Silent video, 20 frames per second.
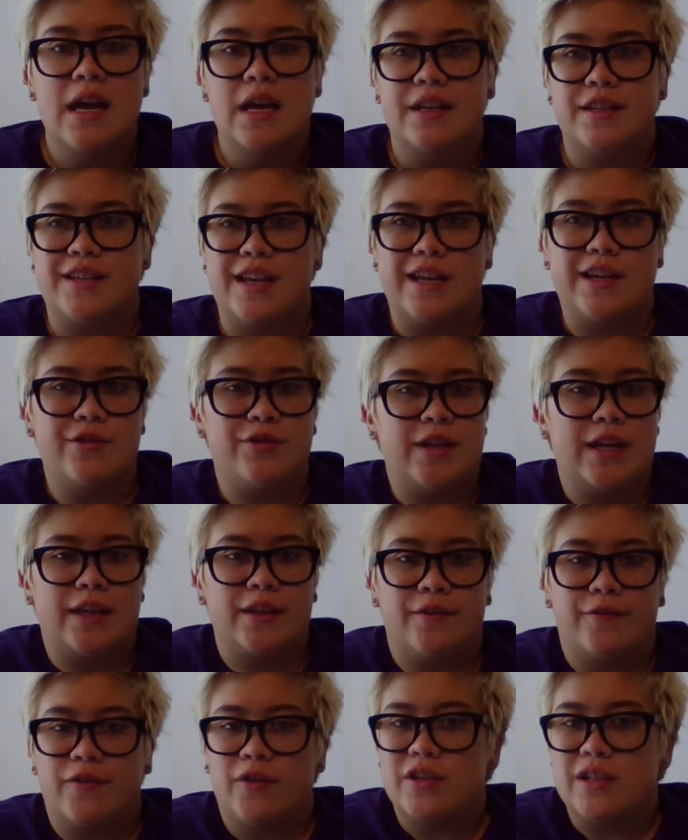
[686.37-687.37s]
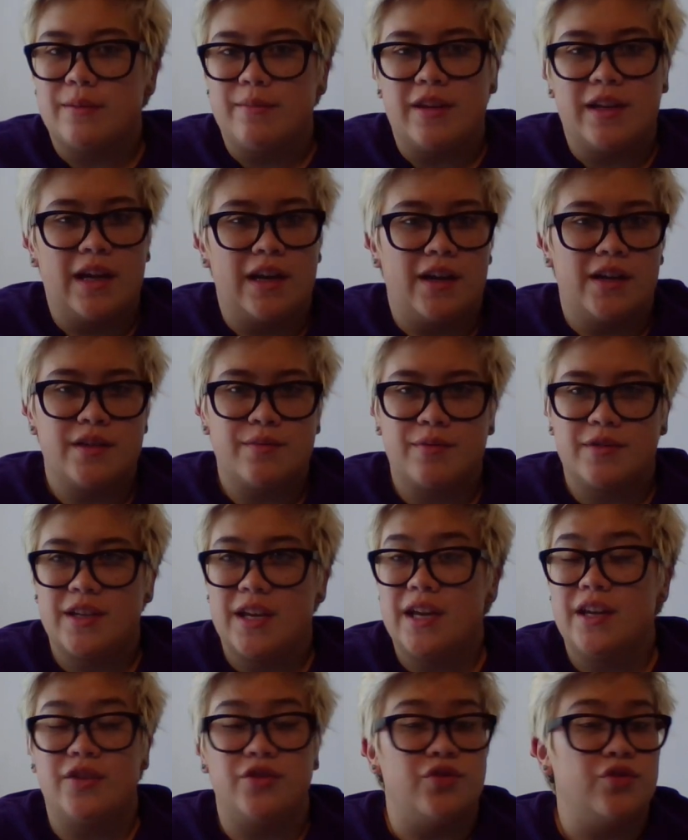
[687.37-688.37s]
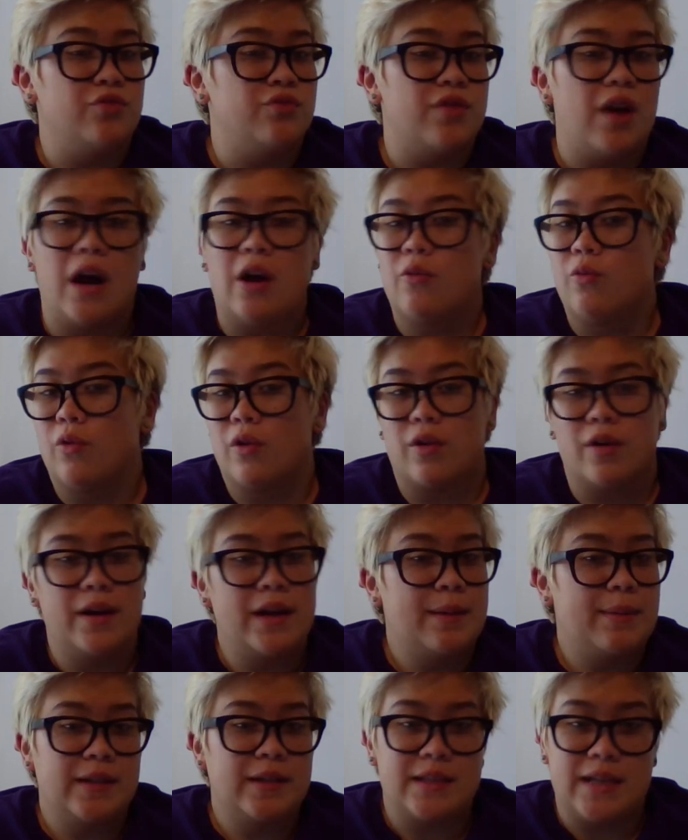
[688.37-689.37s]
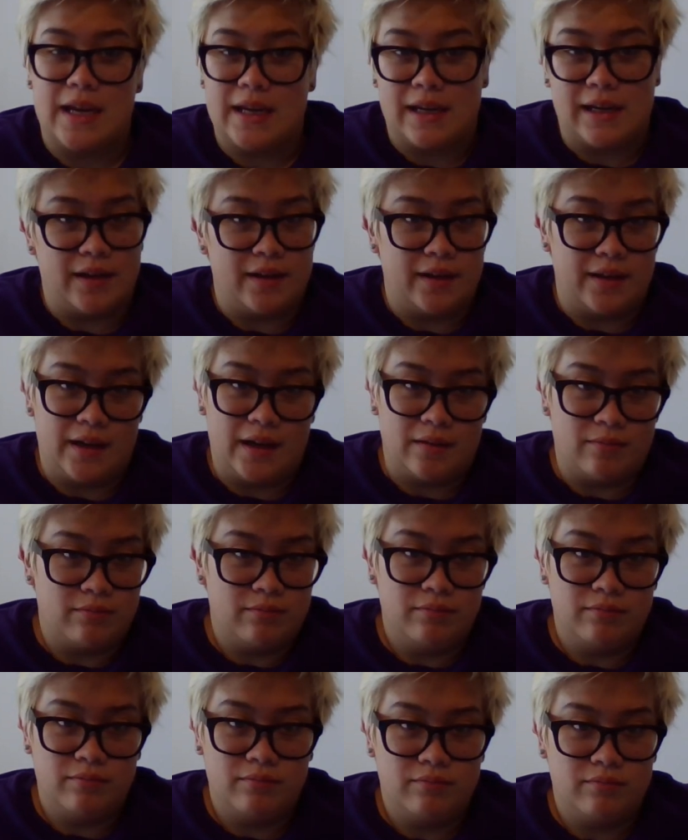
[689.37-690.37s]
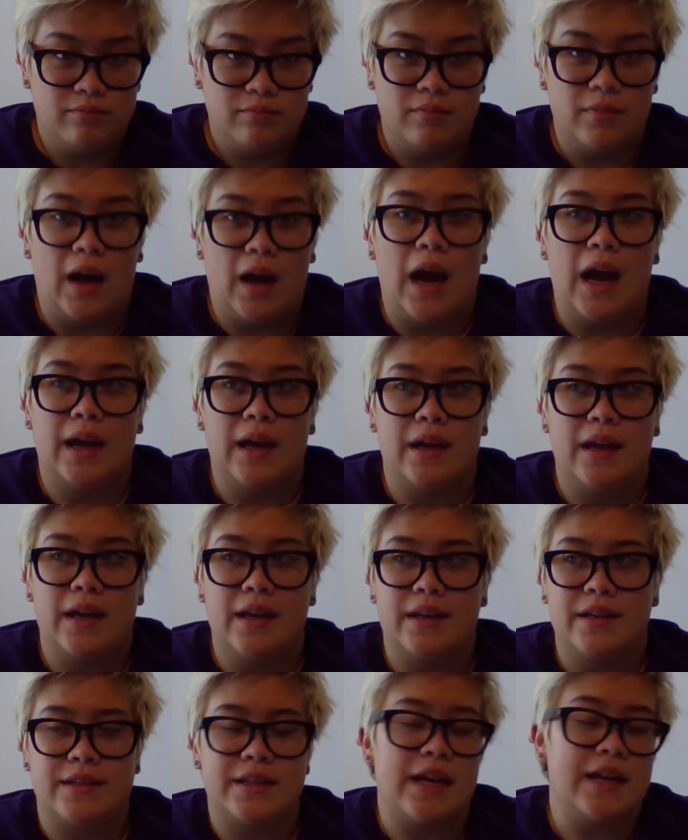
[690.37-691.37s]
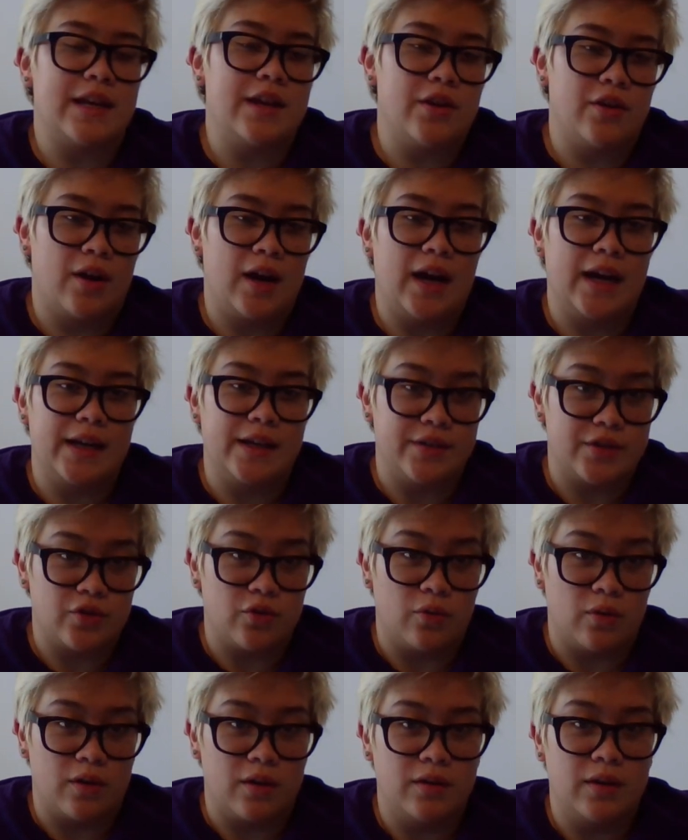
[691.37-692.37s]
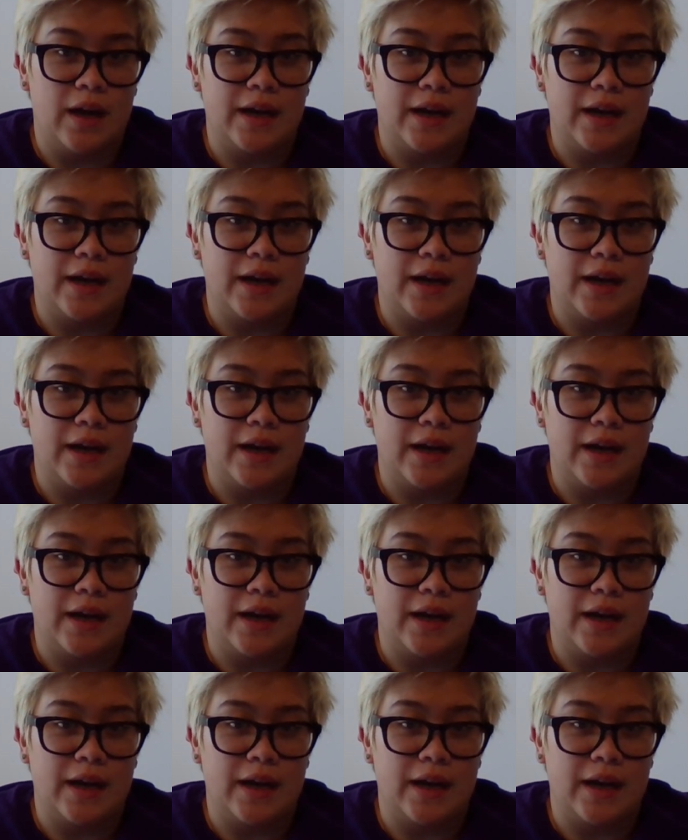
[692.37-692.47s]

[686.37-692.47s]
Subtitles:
Say you take it the first time and you get 100%, do not worry about taking it again. It is taking your highest score.